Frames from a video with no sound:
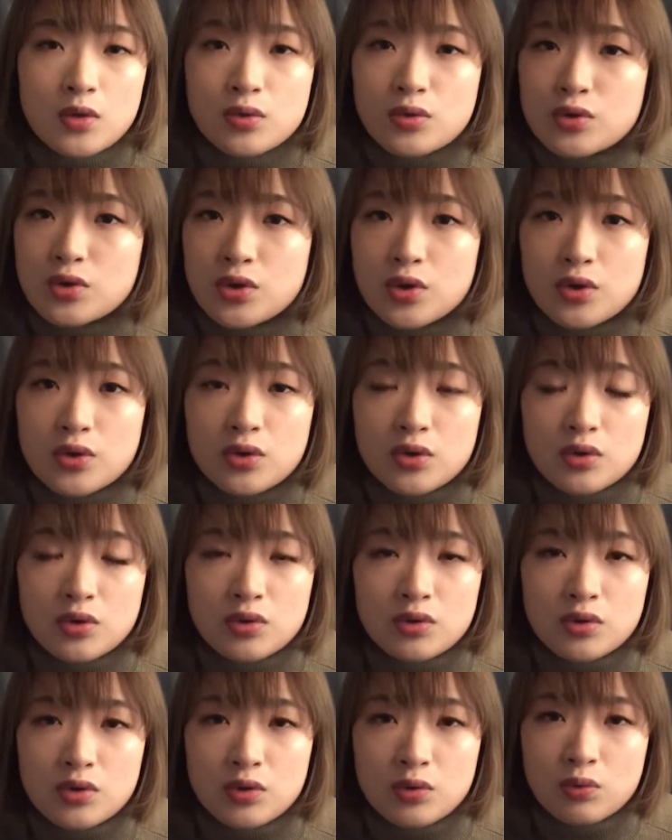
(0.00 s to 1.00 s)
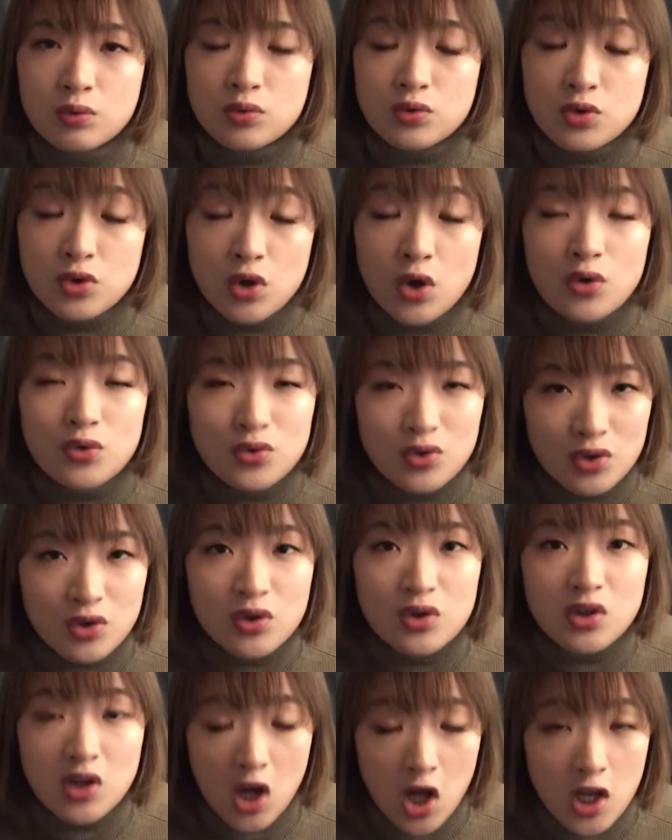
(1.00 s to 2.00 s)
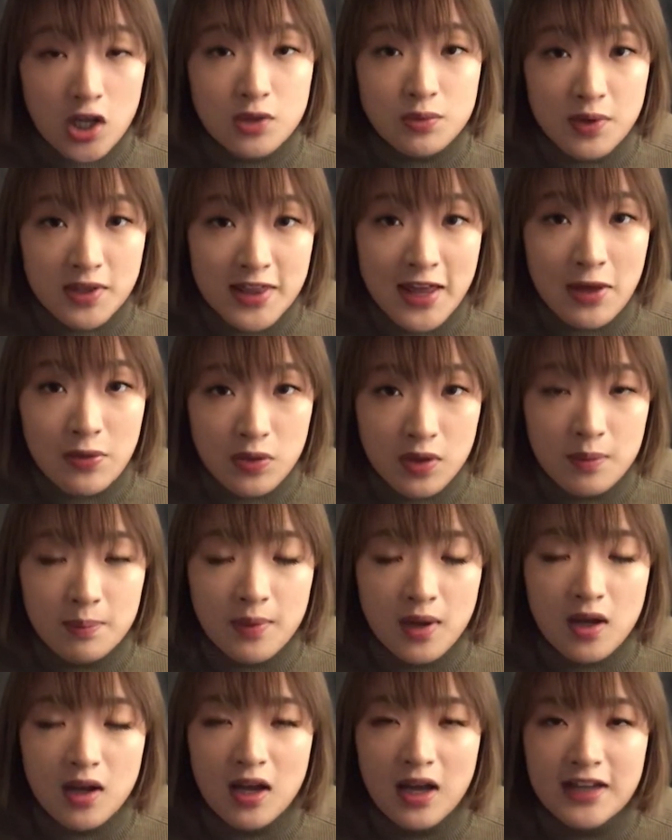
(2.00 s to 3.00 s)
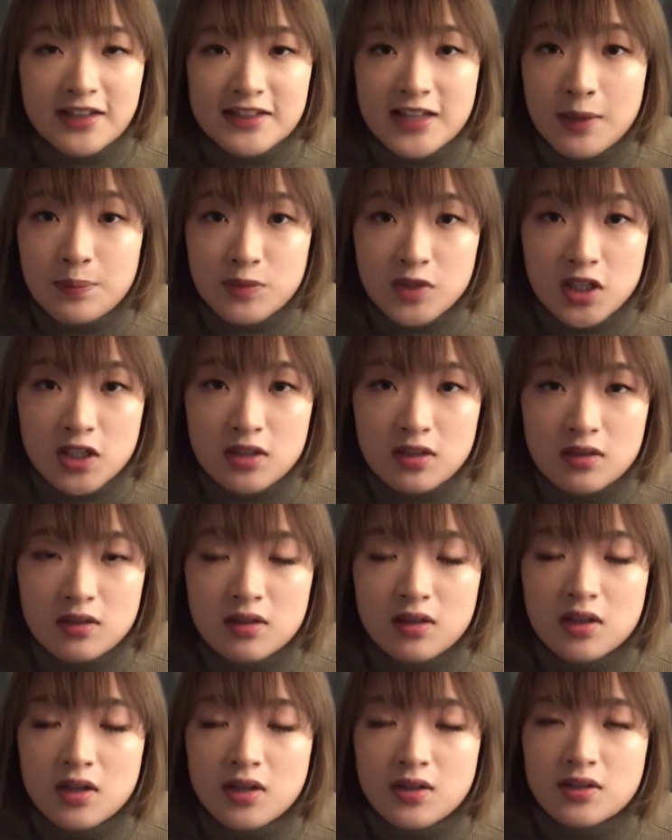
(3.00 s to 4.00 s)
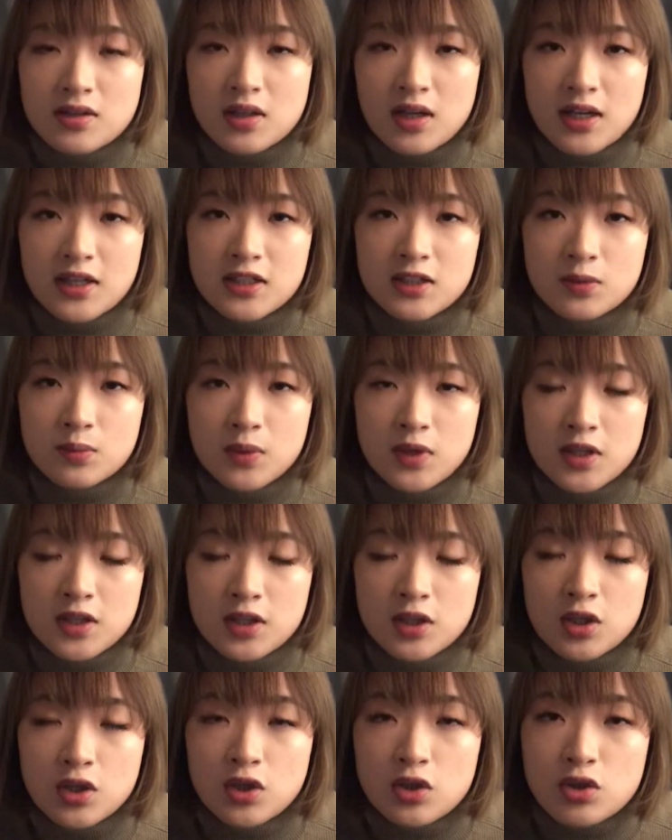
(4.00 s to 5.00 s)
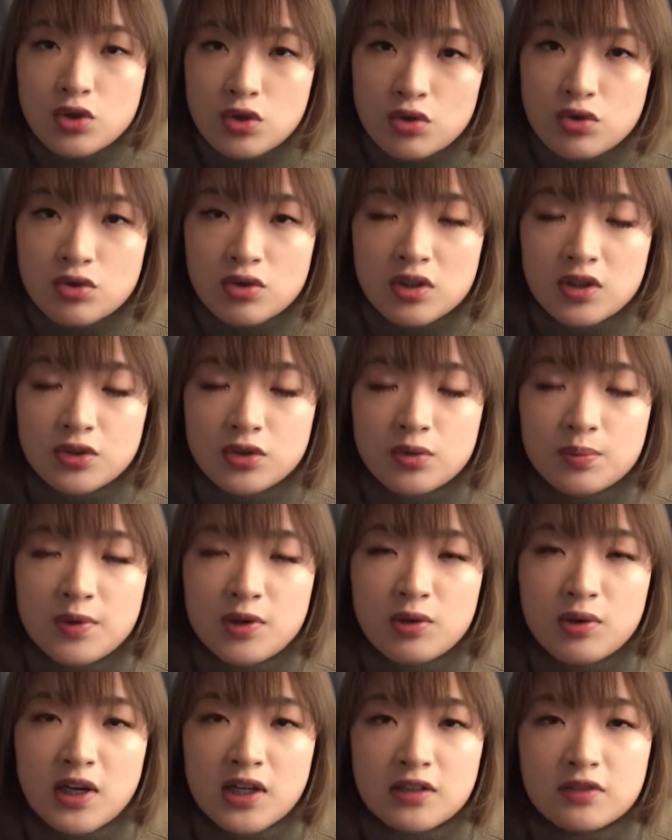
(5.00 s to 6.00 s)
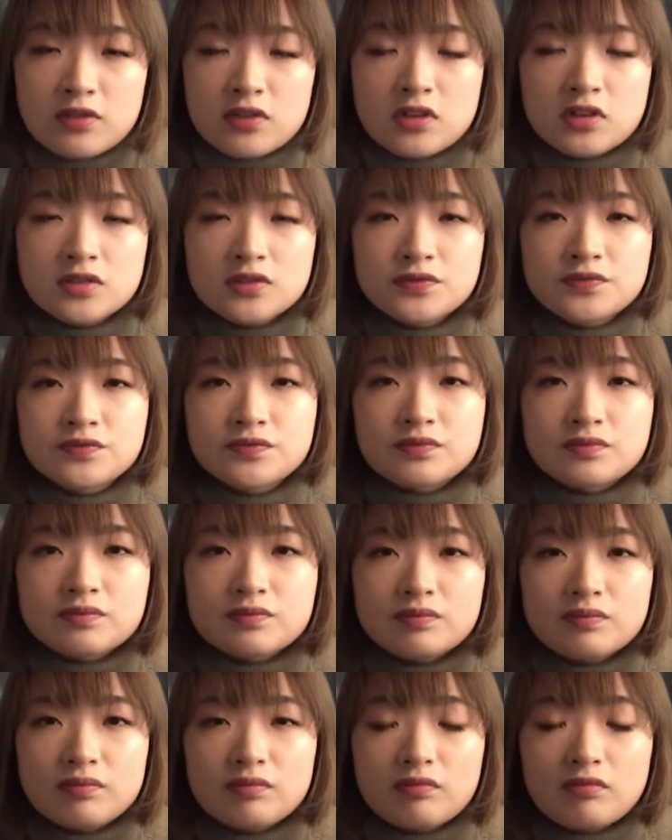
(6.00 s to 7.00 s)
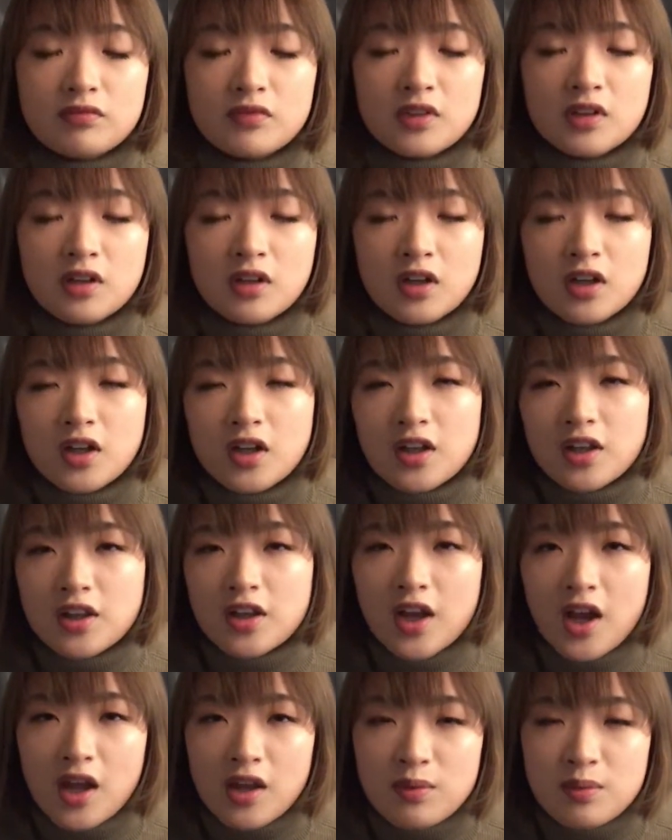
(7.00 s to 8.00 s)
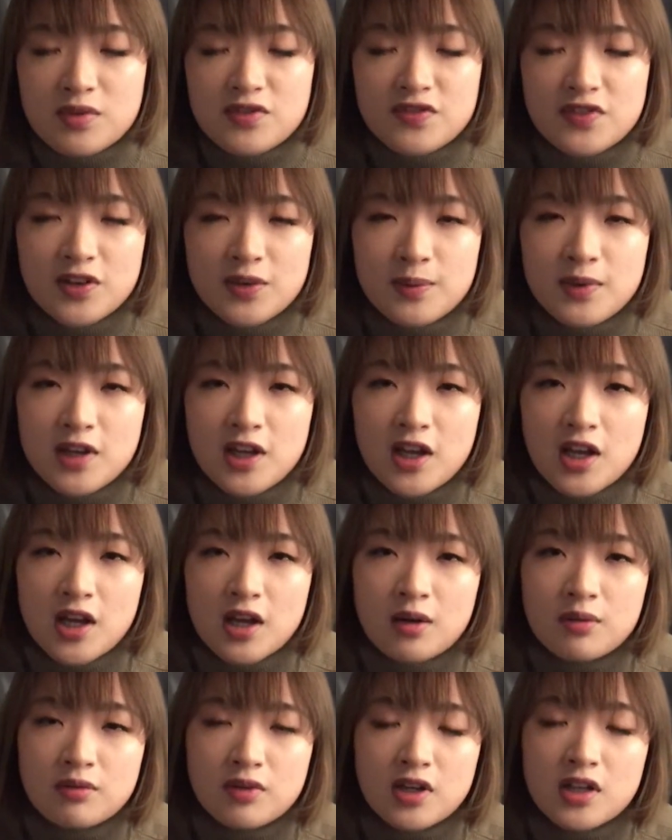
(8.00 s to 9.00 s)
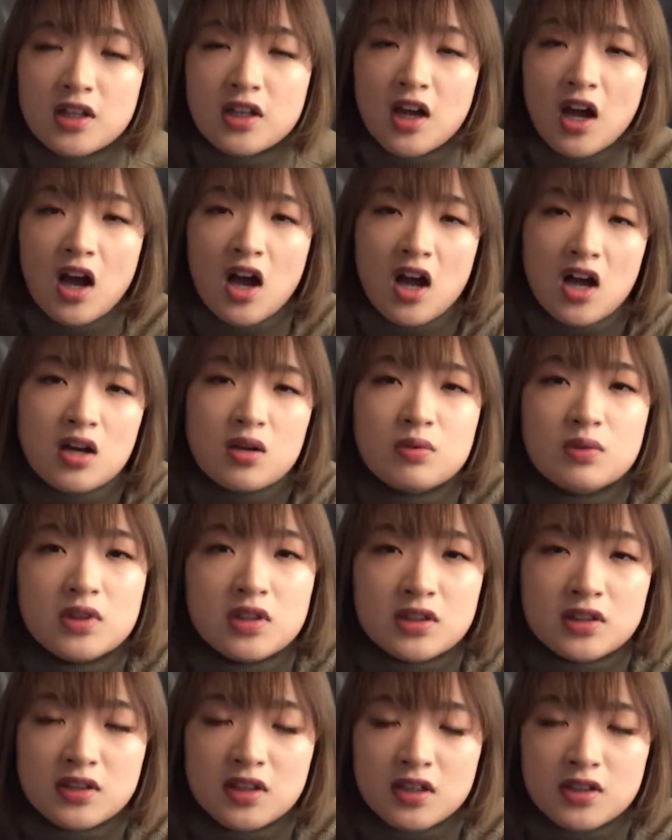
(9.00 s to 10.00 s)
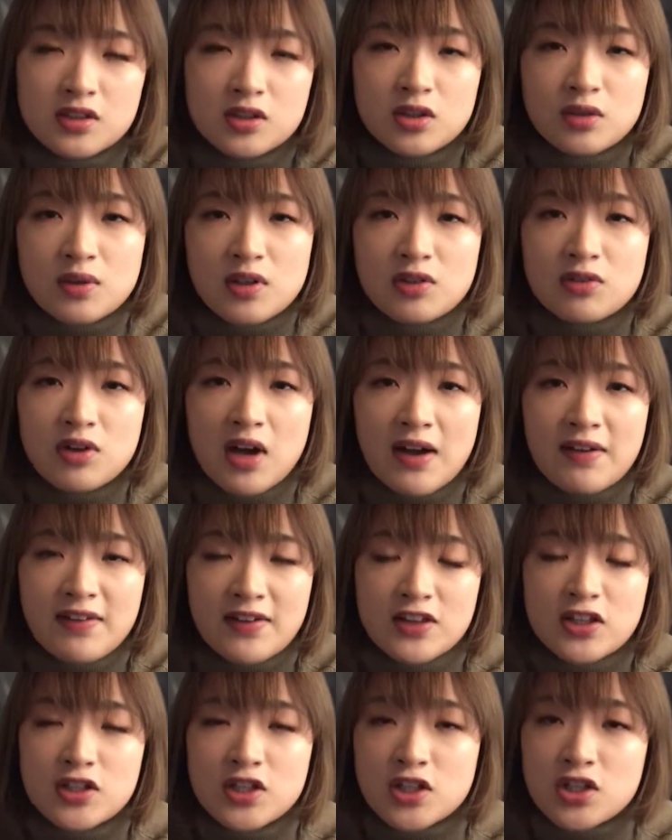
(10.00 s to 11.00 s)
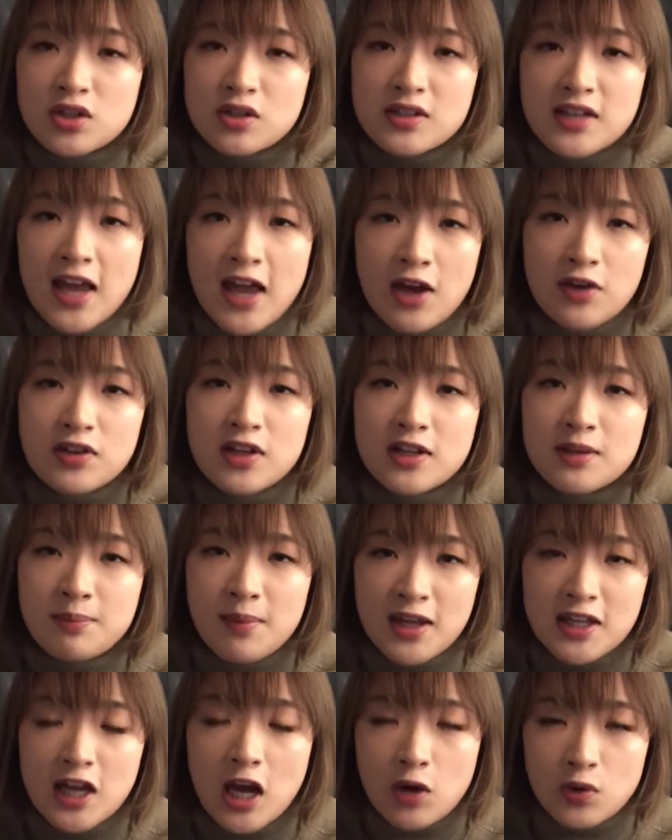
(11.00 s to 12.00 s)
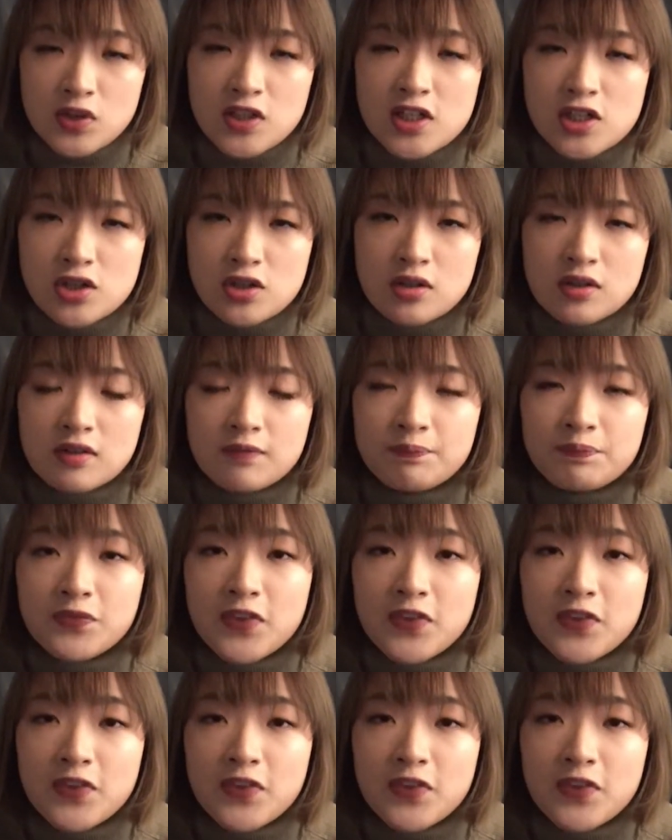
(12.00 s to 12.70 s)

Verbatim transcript: Would you go to good, would you go to a good college without them? I doubted. She ended with, You should learn to be grateful. The atmosphere became really awkward until we arrived at the teacher's house and met our teacher.